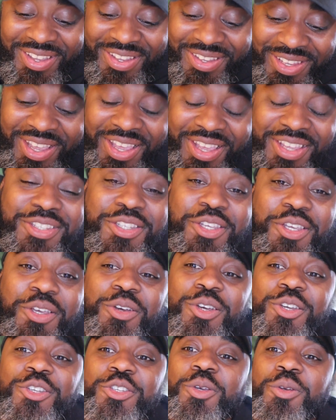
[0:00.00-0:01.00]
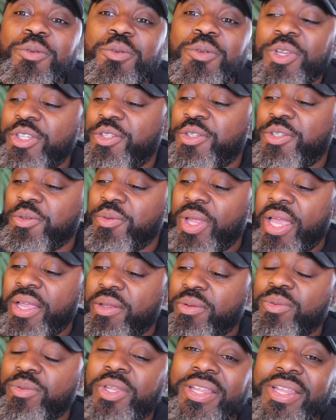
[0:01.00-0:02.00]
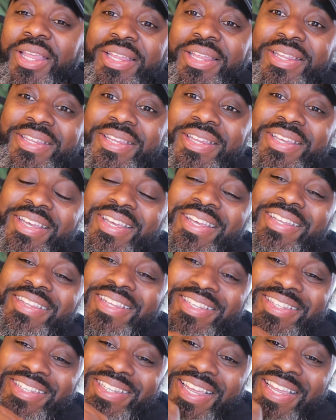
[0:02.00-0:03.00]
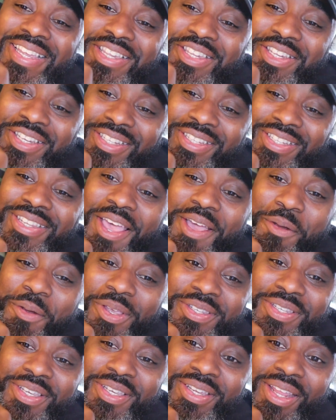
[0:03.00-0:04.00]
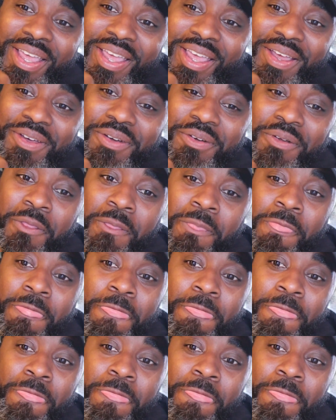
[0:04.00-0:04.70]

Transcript: yeah. So so so like the, the, the tension that we see now,